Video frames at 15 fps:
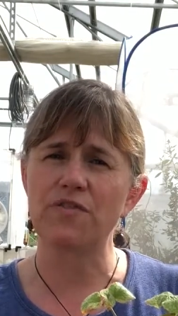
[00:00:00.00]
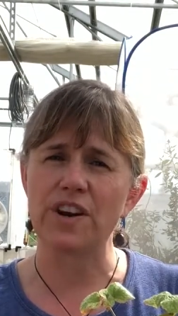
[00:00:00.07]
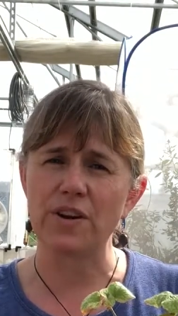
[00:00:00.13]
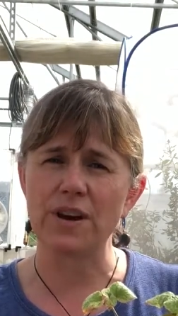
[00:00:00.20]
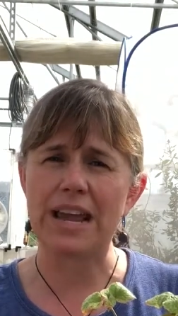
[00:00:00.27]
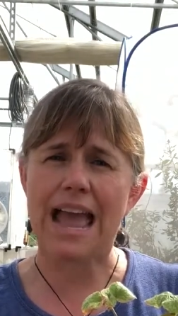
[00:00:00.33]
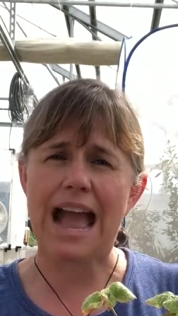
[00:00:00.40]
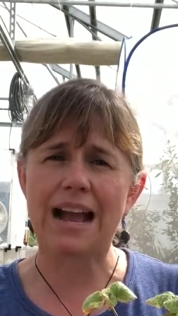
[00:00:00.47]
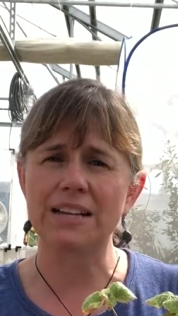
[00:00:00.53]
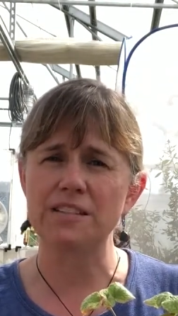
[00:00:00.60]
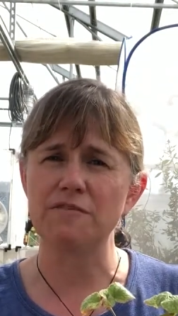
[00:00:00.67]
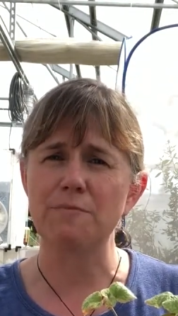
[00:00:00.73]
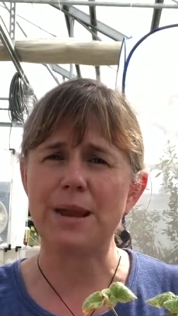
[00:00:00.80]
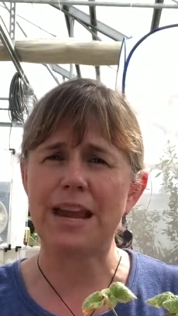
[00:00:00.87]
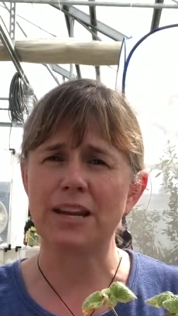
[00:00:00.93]
very
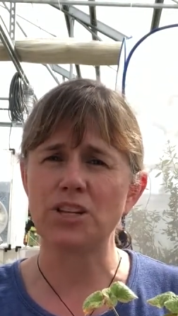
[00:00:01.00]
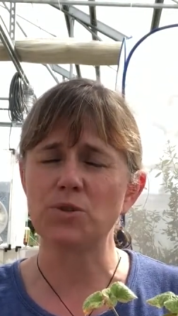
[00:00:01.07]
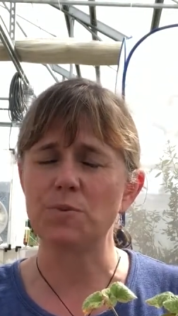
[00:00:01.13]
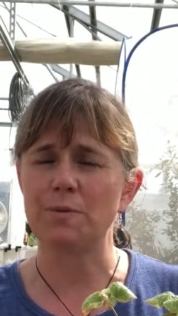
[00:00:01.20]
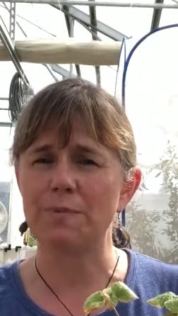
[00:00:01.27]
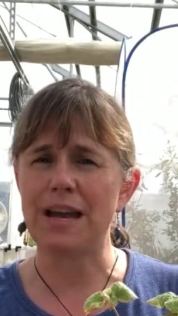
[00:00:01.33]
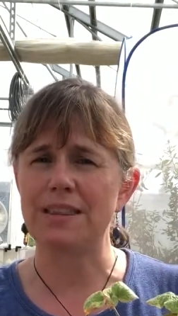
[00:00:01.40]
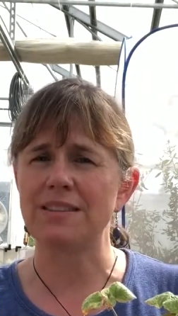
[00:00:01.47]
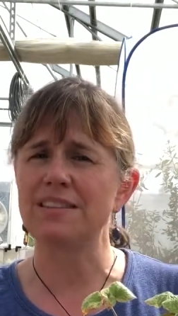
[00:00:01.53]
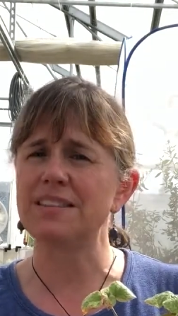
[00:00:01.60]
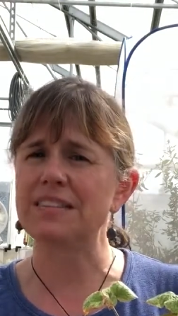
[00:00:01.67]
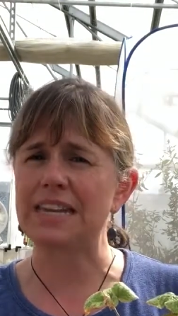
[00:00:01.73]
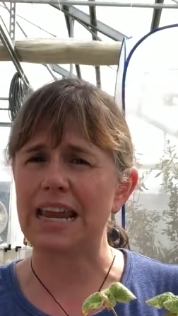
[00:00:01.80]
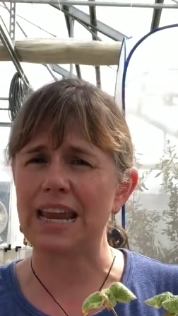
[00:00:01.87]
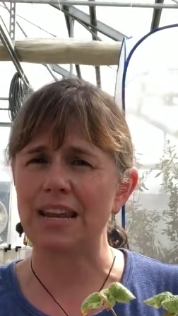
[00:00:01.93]
active management by the
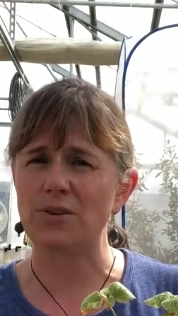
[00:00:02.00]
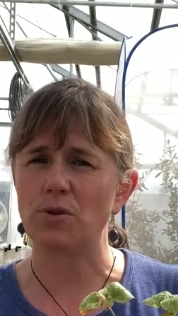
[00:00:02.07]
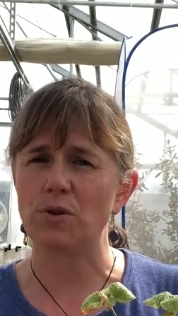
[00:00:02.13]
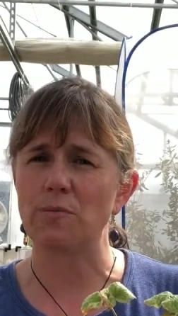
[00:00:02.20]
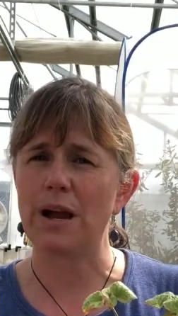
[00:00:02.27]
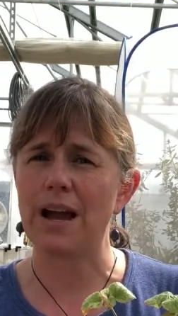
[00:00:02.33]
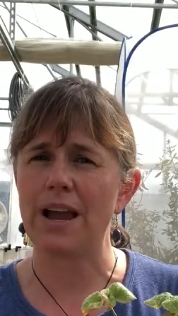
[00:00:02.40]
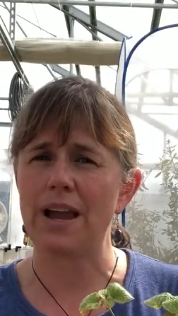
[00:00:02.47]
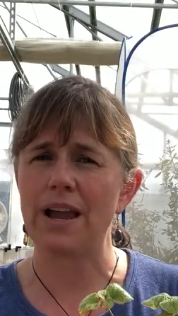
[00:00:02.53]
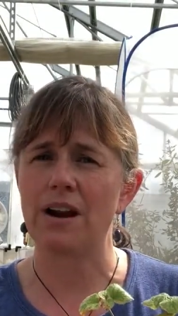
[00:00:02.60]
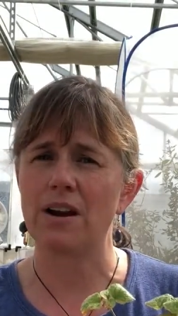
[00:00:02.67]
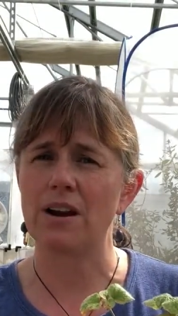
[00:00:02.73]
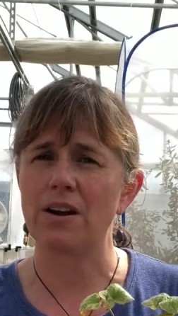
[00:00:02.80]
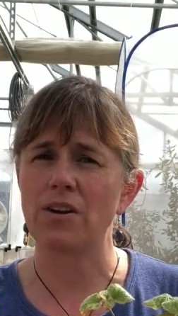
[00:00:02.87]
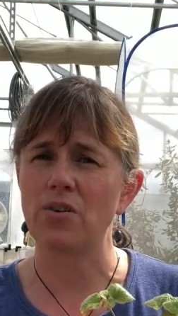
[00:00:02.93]
state or by
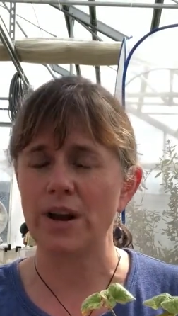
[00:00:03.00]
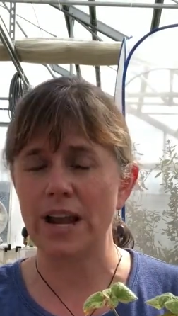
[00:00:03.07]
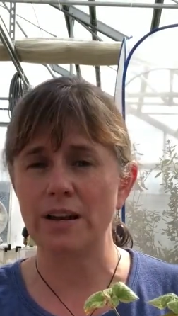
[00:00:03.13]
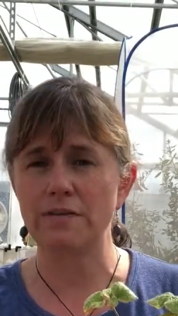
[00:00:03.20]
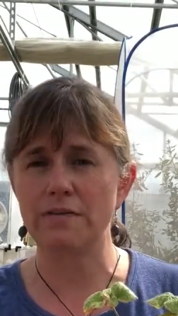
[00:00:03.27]
our grant